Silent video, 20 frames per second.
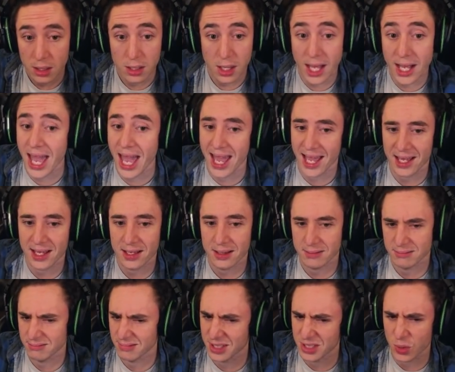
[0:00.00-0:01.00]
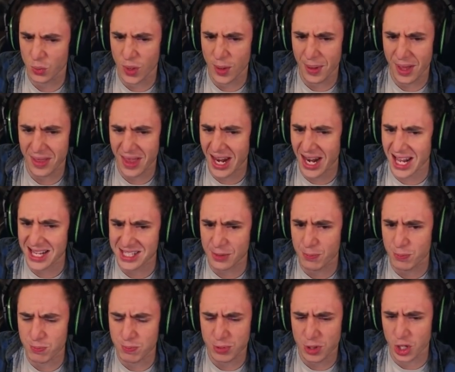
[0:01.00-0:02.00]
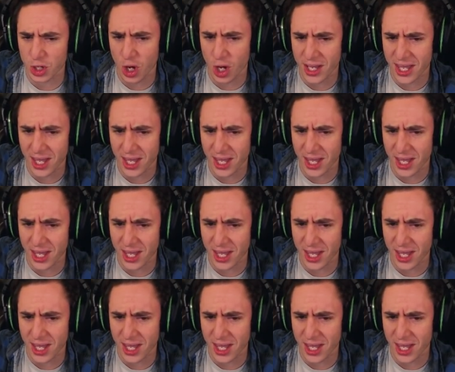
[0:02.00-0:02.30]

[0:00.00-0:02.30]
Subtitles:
Okay, that's a weird, but that Lancer could have got a